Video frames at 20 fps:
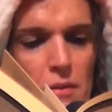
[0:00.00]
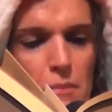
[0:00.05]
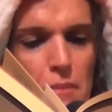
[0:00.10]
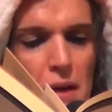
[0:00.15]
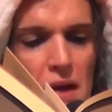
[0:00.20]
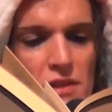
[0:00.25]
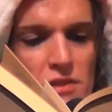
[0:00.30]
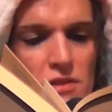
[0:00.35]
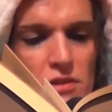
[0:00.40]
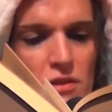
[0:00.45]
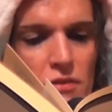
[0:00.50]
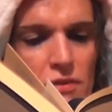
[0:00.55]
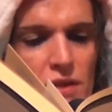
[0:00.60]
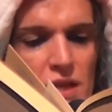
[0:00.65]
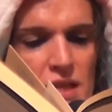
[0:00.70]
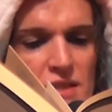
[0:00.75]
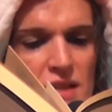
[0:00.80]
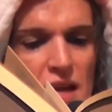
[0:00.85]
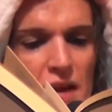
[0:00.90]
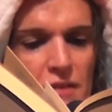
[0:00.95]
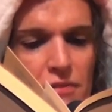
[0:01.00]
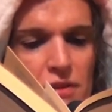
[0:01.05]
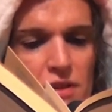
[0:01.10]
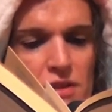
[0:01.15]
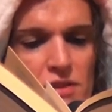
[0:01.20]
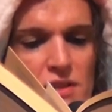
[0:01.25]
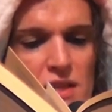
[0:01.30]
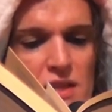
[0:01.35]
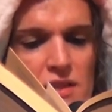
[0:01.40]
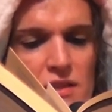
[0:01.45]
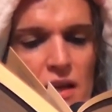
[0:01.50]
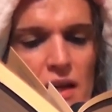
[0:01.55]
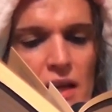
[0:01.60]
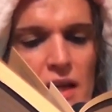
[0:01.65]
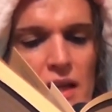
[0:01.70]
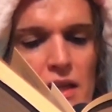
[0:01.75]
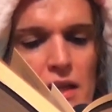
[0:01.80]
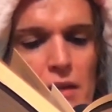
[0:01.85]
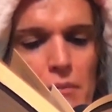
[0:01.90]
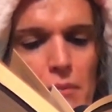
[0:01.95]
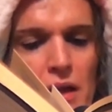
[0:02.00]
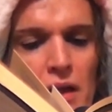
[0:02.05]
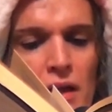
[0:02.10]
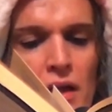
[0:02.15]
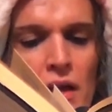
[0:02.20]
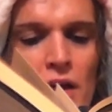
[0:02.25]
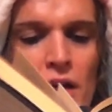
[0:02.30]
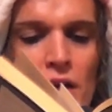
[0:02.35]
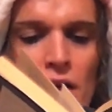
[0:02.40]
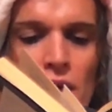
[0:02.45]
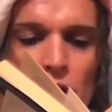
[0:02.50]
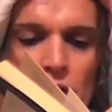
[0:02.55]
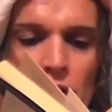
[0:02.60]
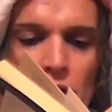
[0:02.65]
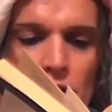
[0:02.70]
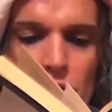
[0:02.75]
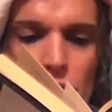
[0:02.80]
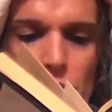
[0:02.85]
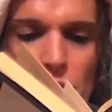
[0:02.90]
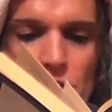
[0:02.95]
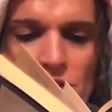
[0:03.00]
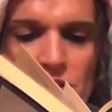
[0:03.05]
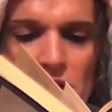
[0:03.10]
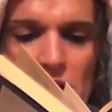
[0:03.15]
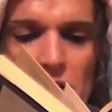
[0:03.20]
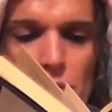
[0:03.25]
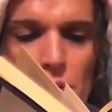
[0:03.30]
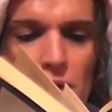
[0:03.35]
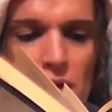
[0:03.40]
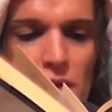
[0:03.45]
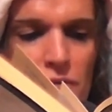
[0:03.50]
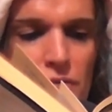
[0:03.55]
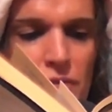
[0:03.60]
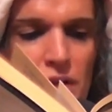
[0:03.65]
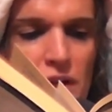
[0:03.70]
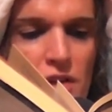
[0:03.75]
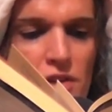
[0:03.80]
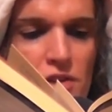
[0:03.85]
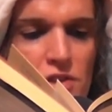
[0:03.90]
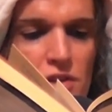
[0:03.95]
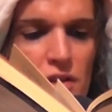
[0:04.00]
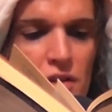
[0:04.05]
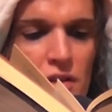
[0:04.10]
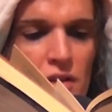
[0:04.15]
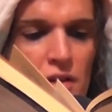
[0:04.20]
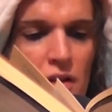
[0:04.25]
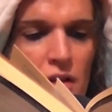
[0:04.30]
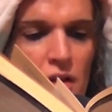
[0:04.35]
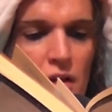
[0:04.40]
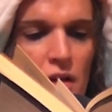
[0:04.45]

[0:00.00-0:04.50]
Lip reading: the best of his efforts into leading me to a genuine conviction.